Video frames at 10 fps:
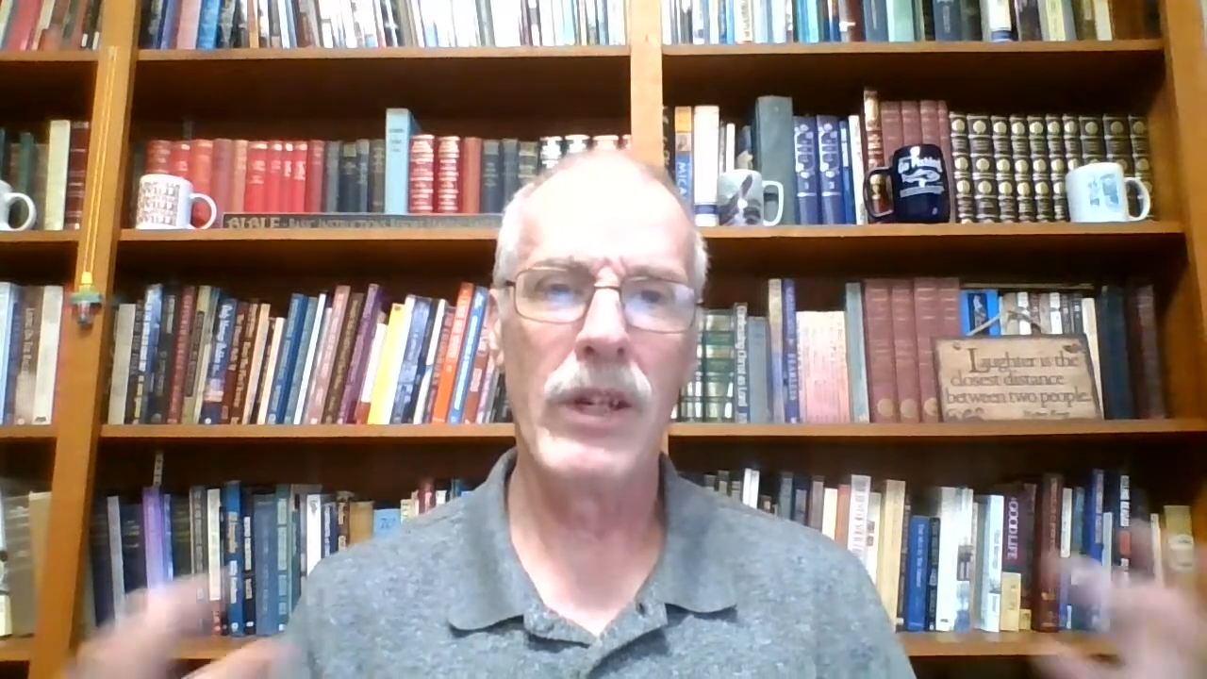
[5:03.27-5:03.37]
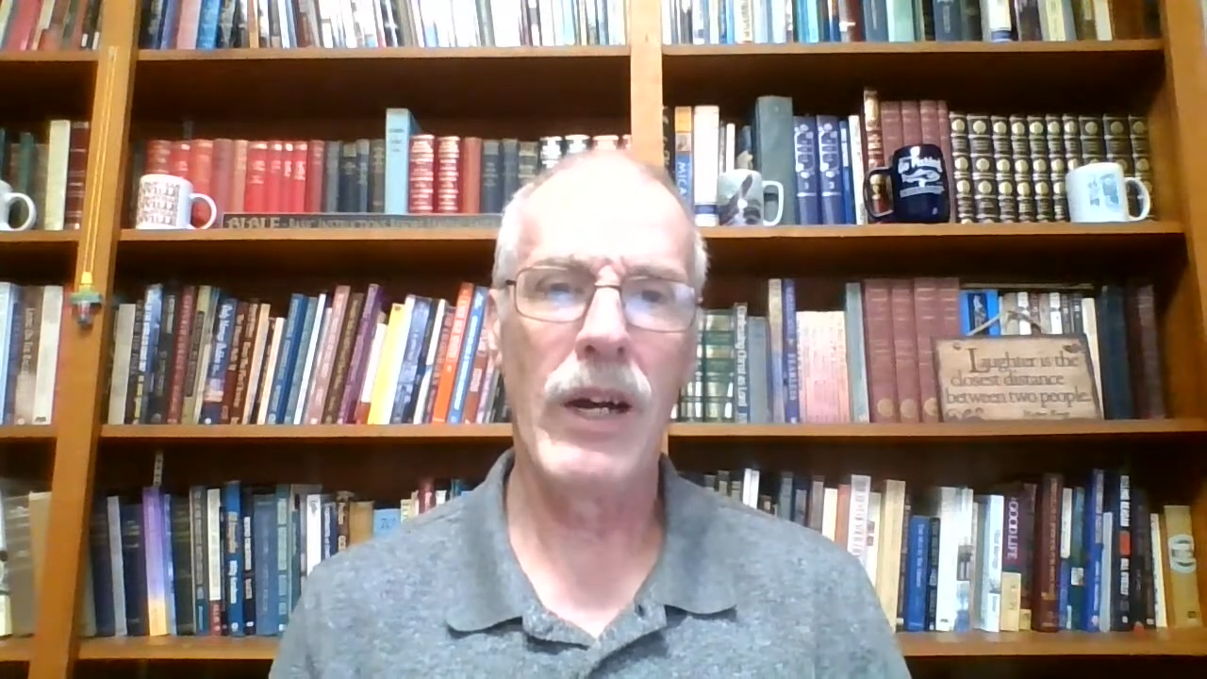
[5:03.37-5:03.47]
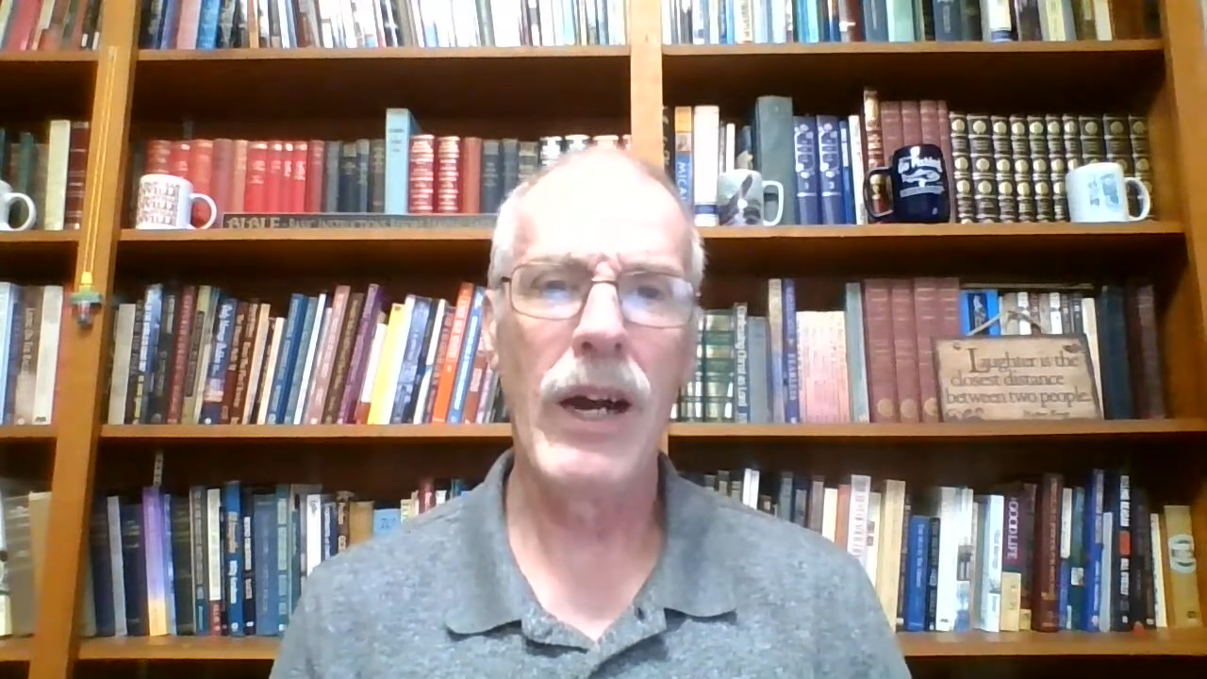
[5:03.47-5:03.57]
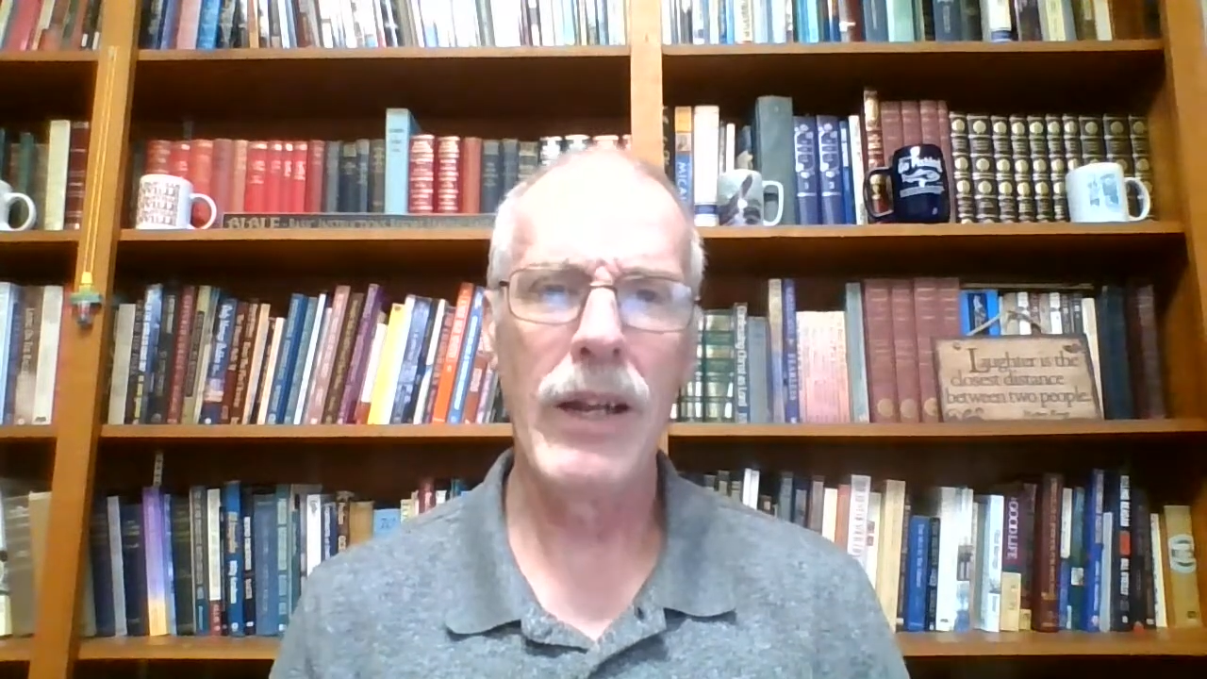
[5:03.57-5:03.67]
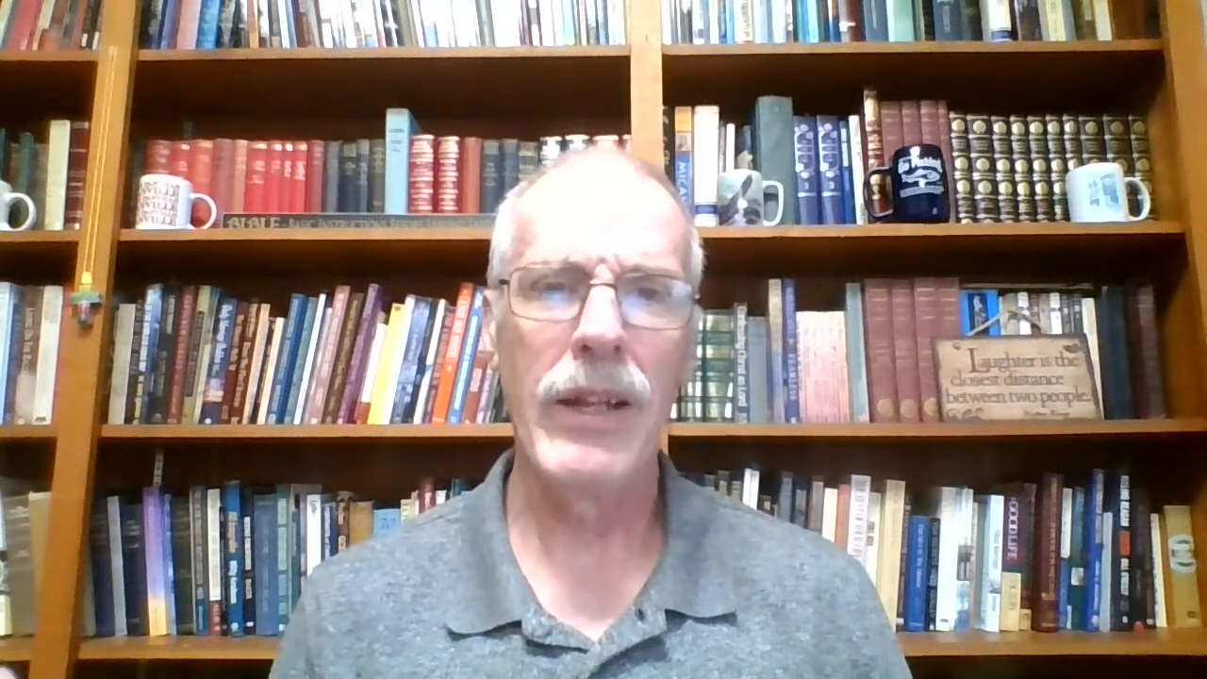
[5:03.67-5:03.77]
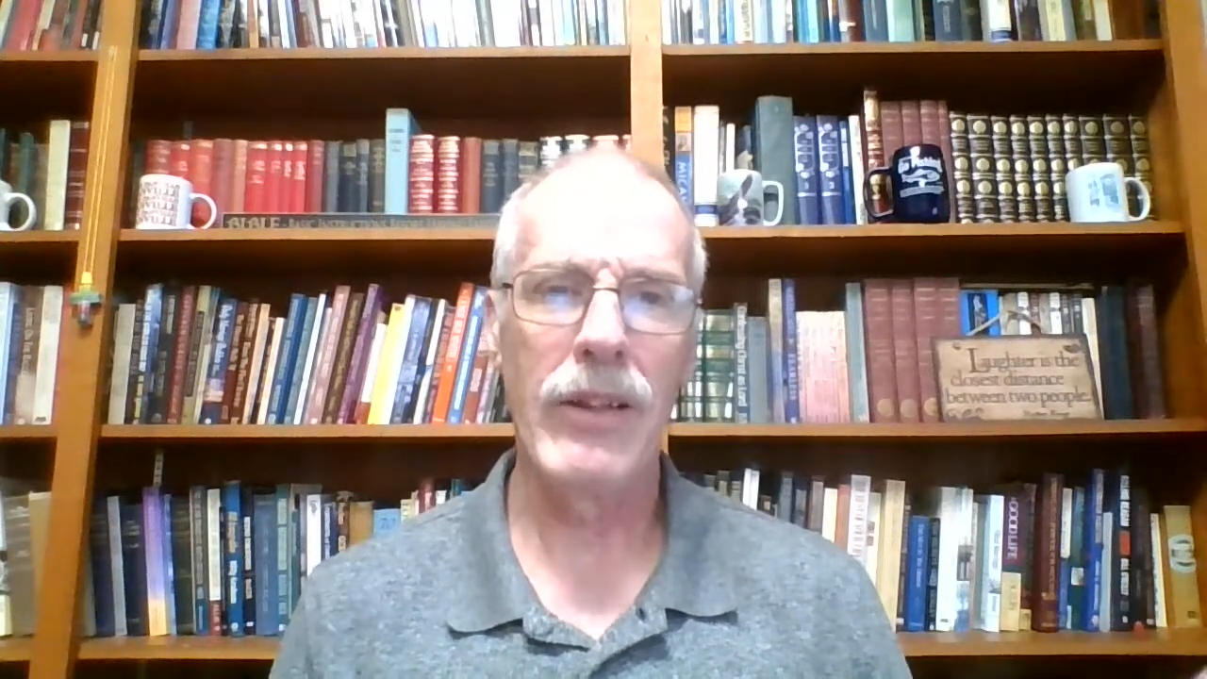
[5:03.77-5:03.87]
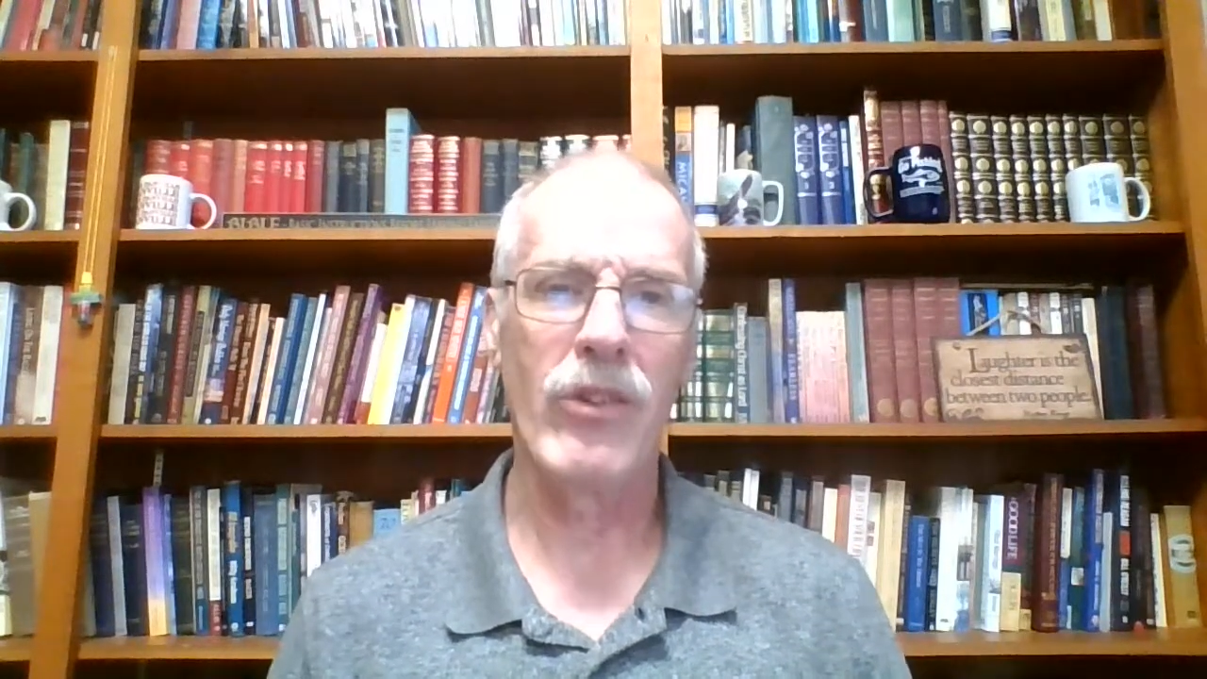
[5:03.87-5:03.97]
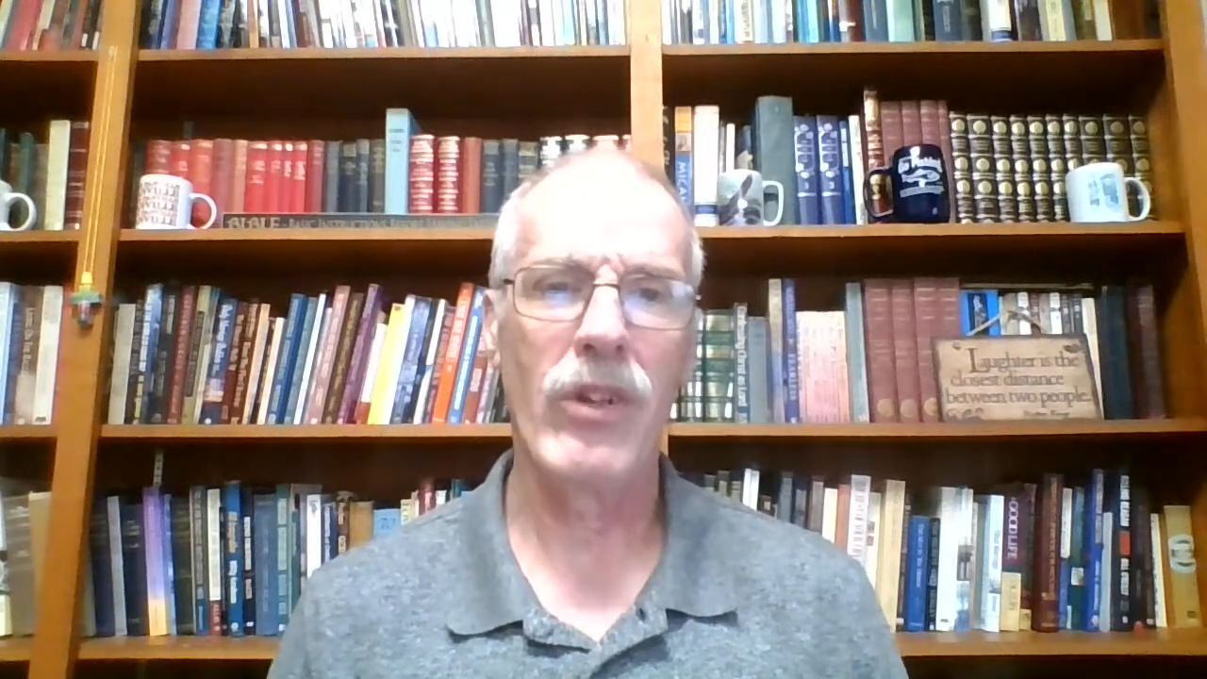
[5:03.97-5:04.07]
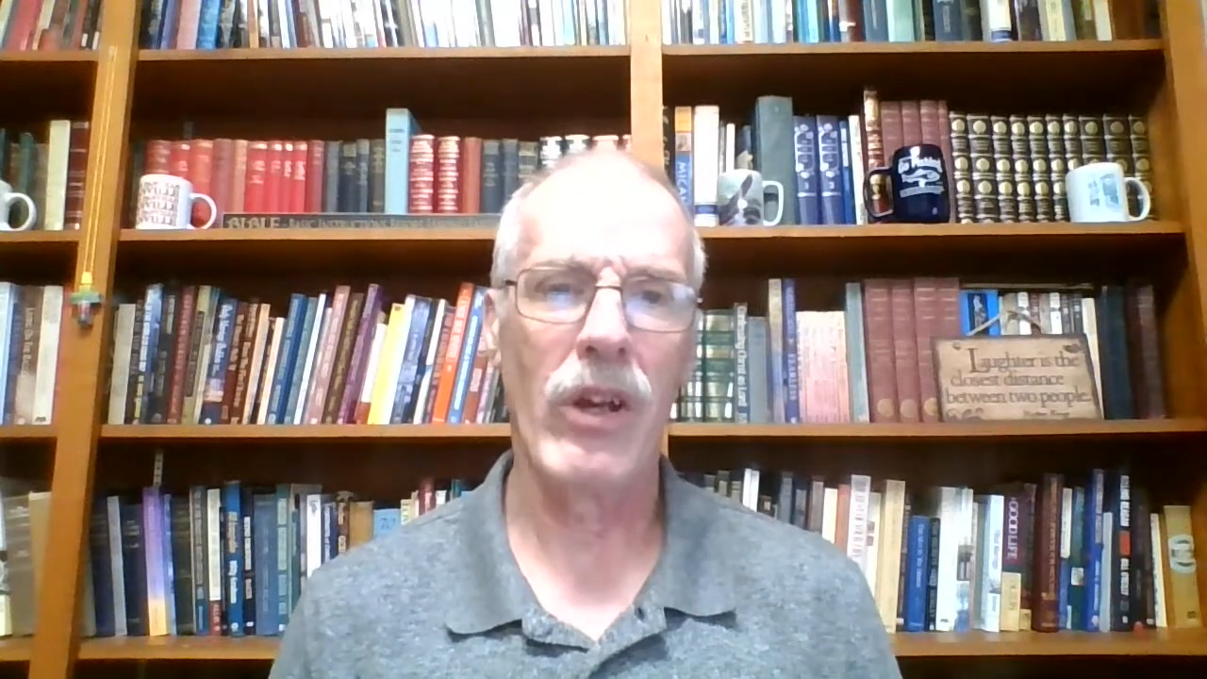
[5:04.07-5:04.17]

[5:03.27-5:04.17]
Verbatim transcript: God has